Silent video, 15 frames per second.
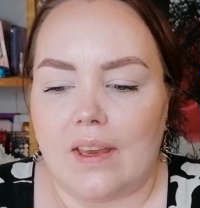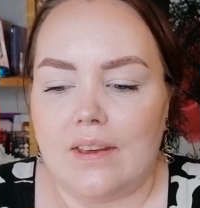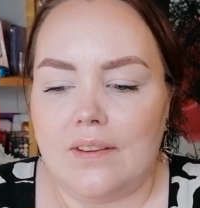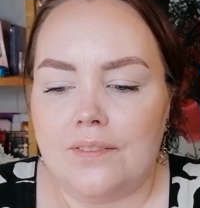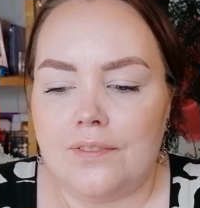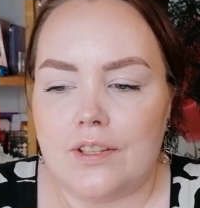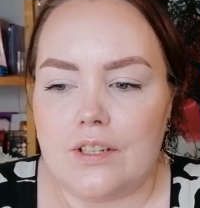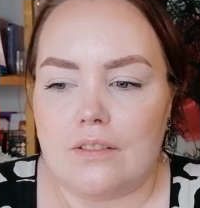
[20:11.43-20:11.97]

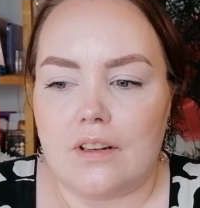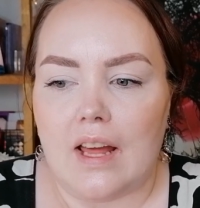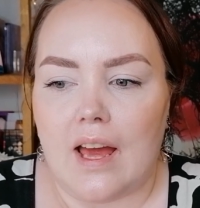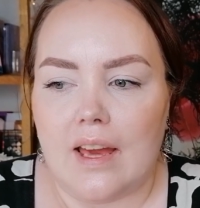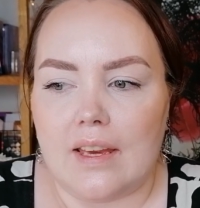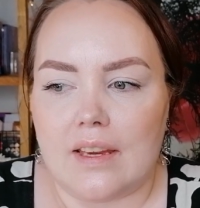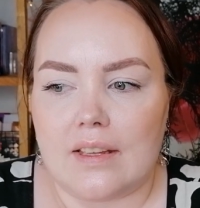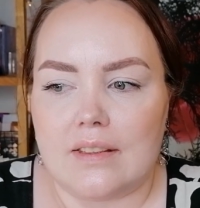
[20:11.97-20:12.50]
If you
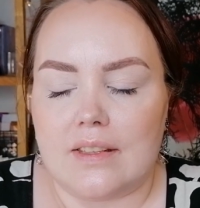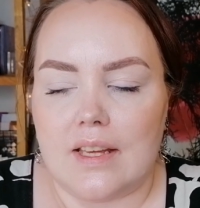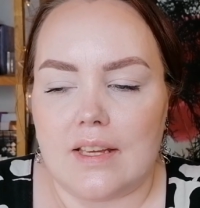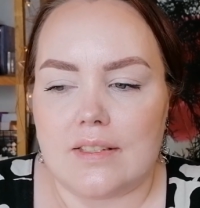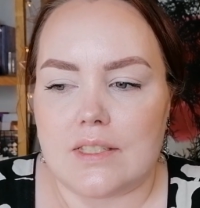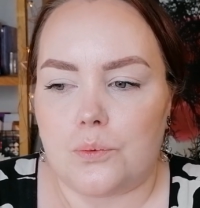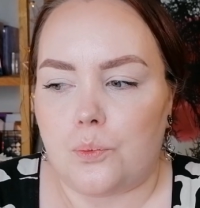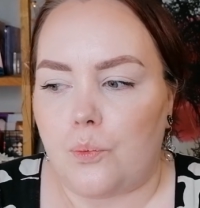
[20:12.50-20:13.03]
like
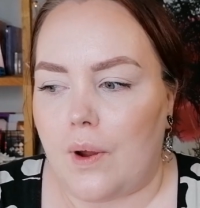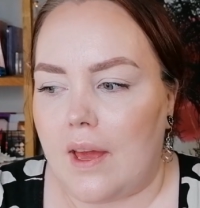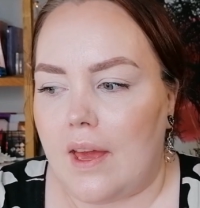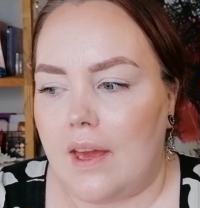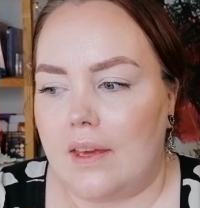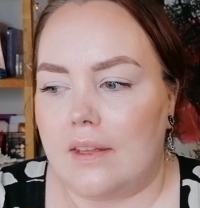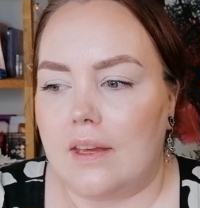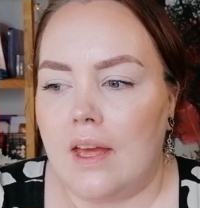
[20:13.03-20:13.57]
this
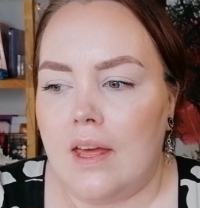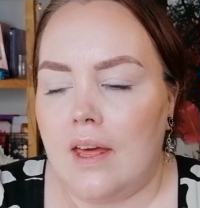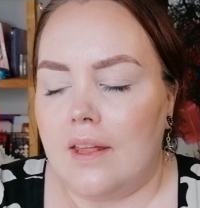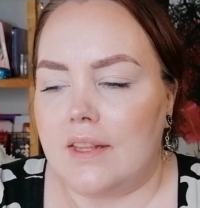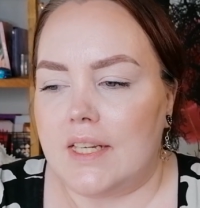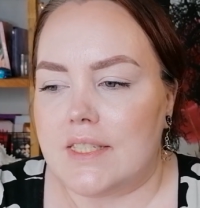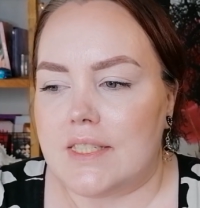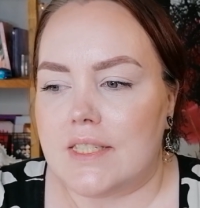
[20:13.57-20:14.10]
way,
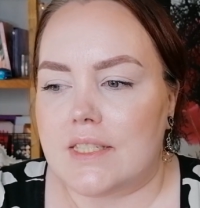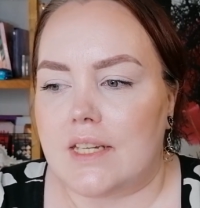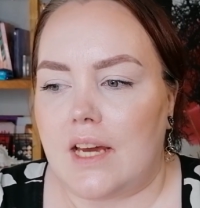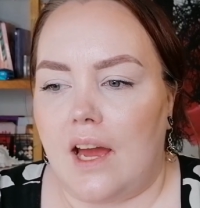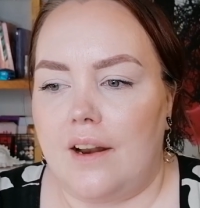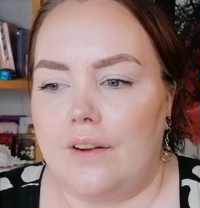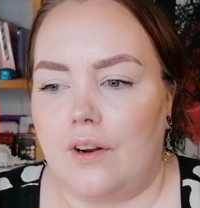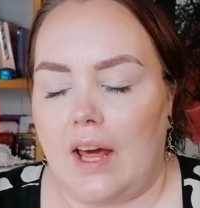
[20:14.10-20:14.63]
this is
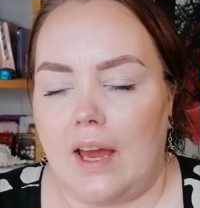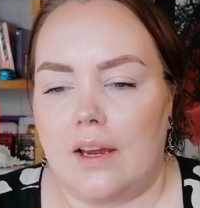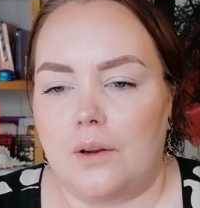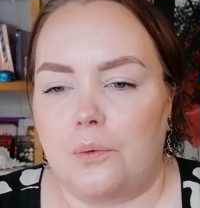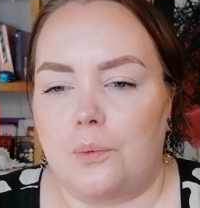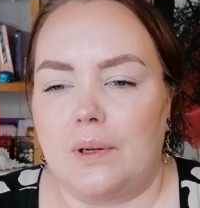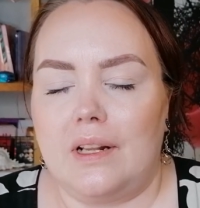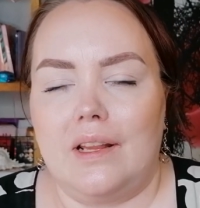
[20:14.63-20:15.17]
kind of like
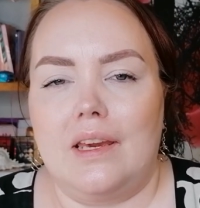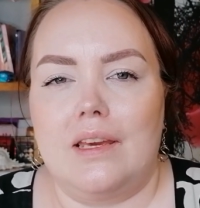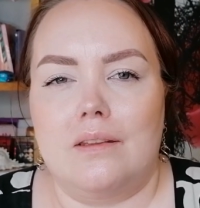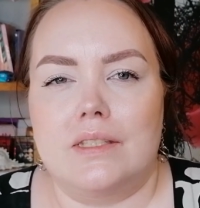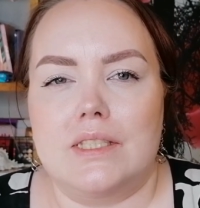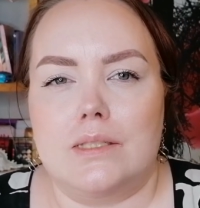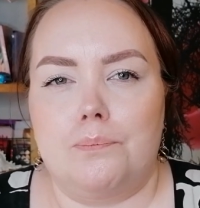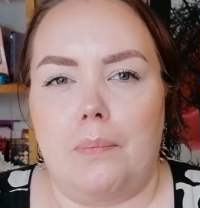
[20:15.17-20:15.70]
a really
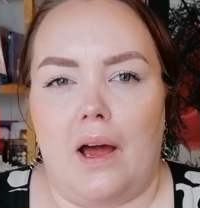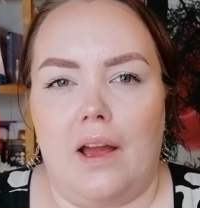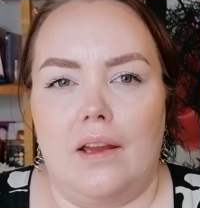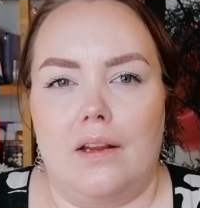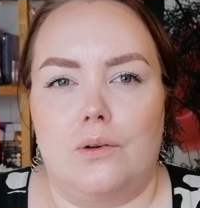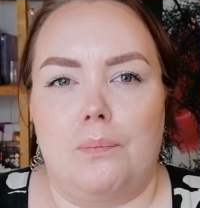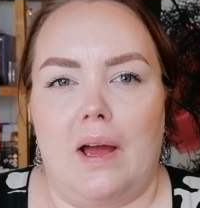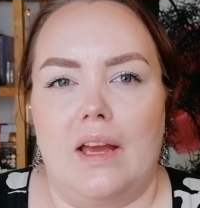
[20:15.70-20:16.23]

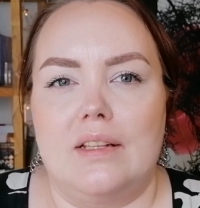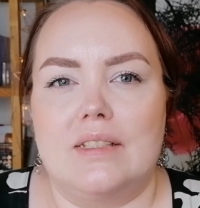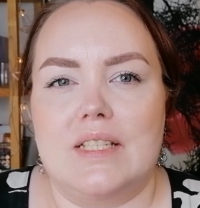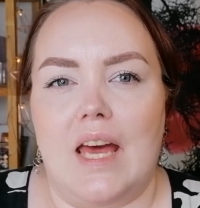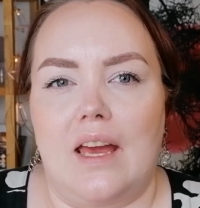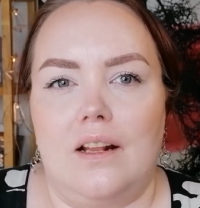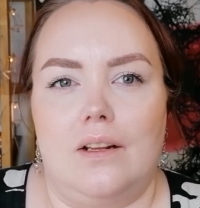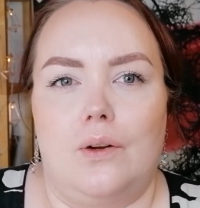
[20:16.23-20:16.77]
inspired by
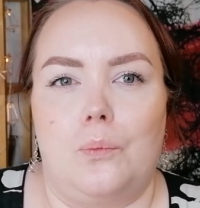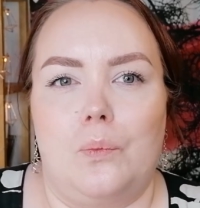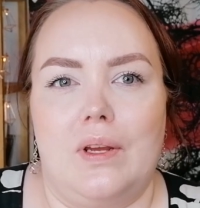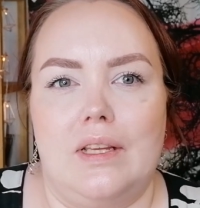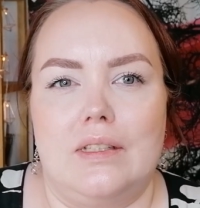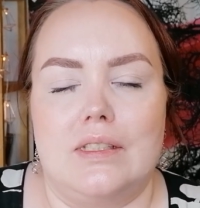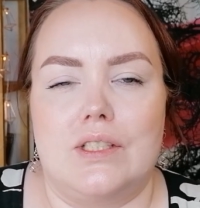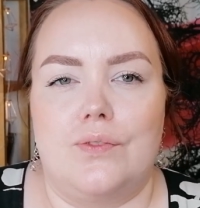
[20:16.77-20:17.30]
Taylor
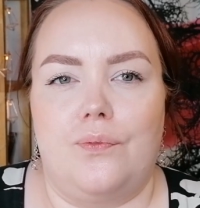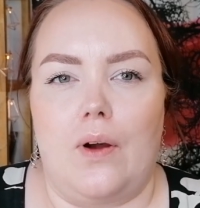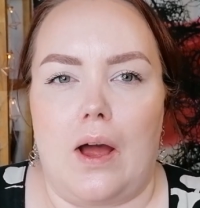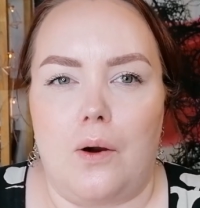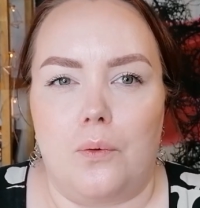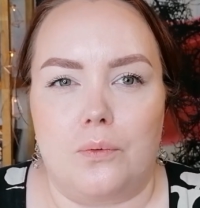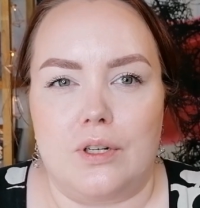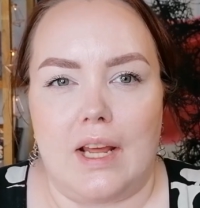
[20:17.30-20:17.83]
Wynn's
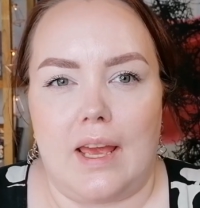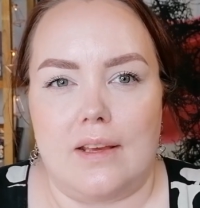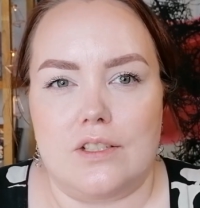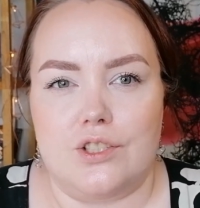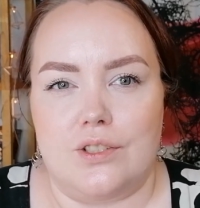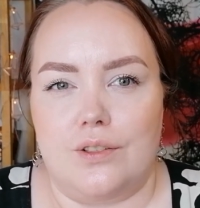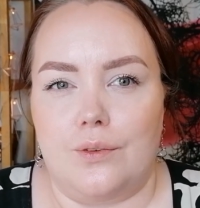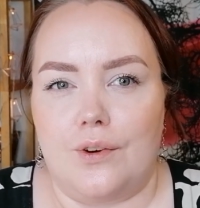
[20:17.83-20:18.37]

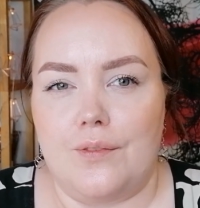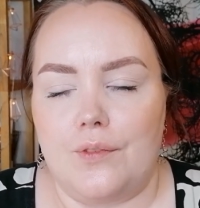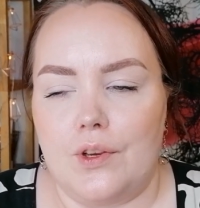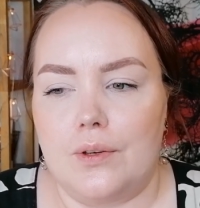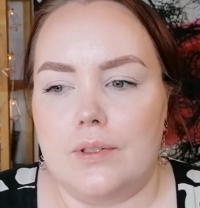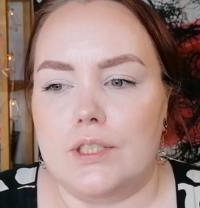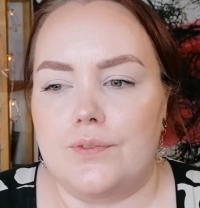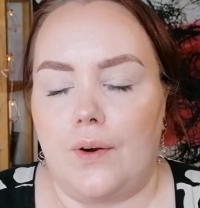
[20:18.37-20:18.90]
foundation
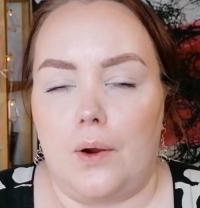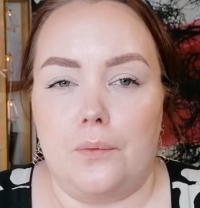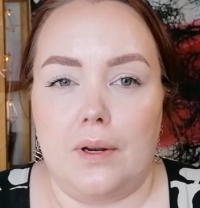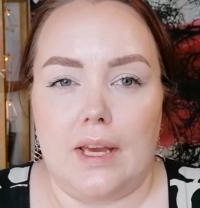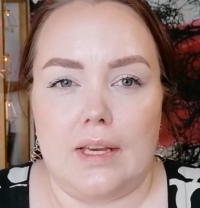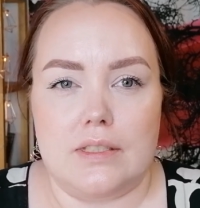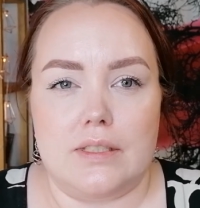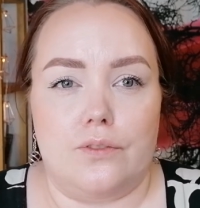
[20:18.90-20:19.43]
reviews,
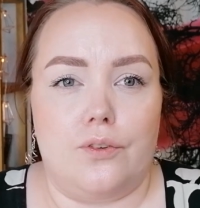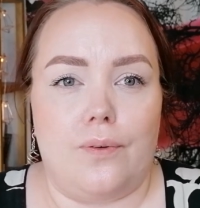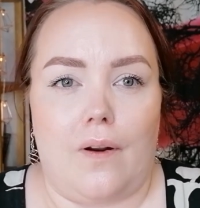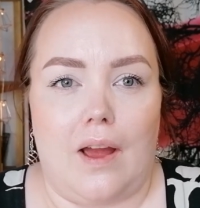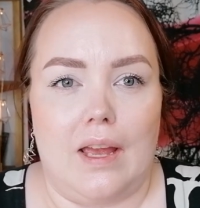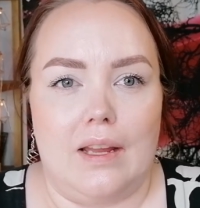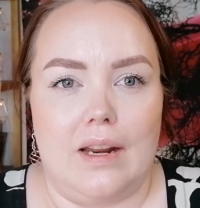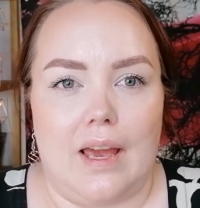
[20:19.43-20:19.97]
Foundation
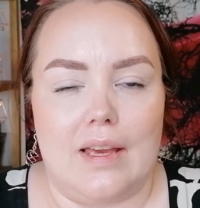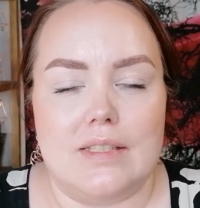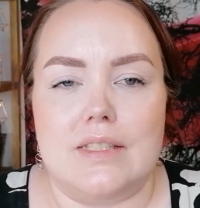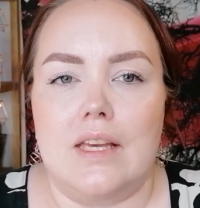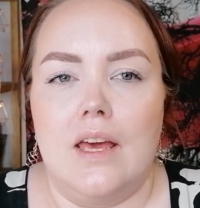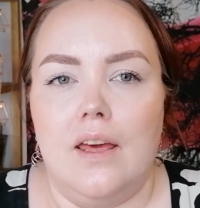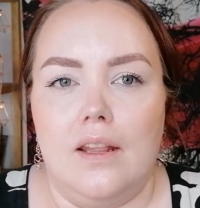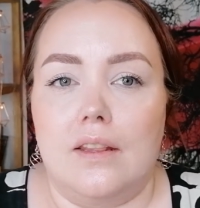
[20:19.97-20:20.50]

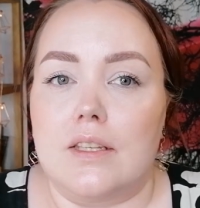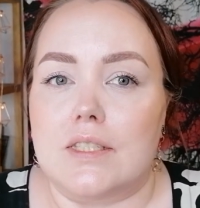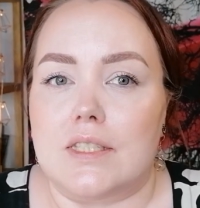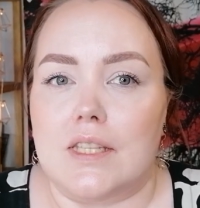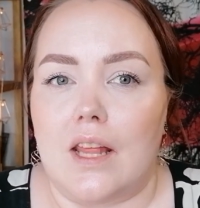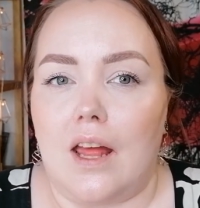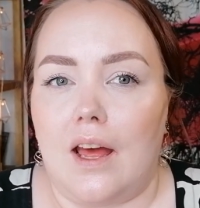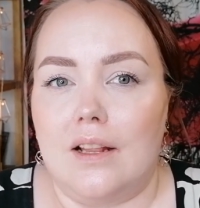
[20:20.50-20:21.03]
Fridays, the
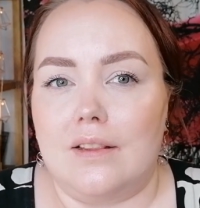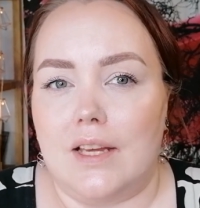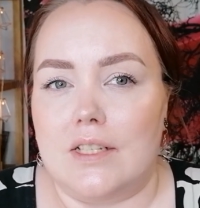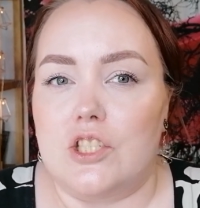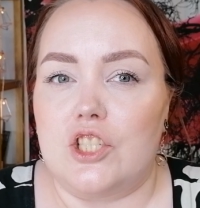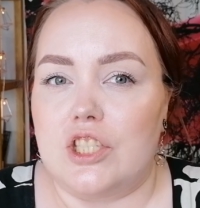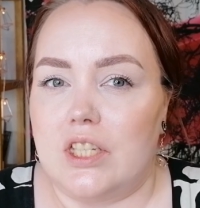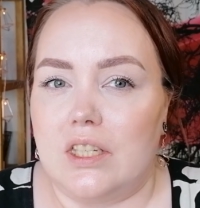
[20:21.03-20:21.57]
style
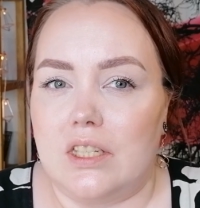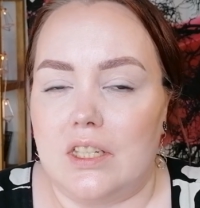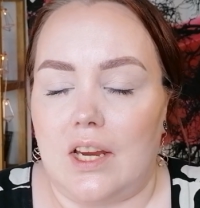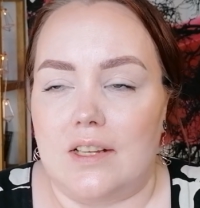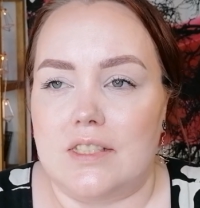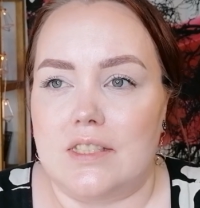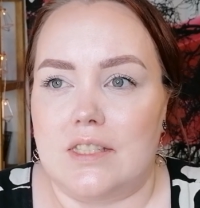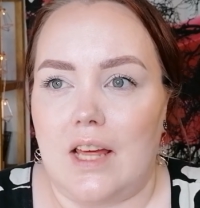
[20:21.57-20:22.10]
that she
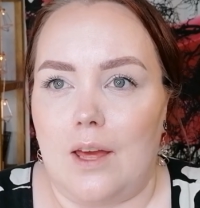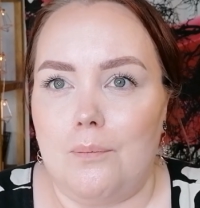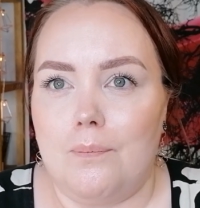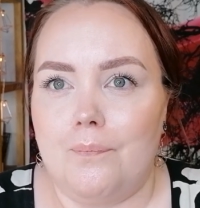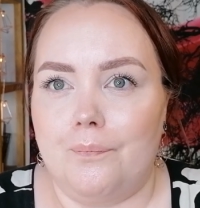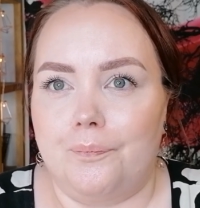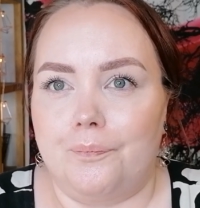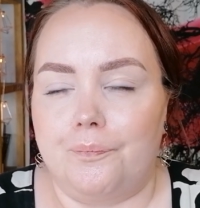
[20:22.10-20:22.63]
does
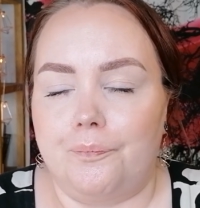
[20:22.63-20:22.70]
them.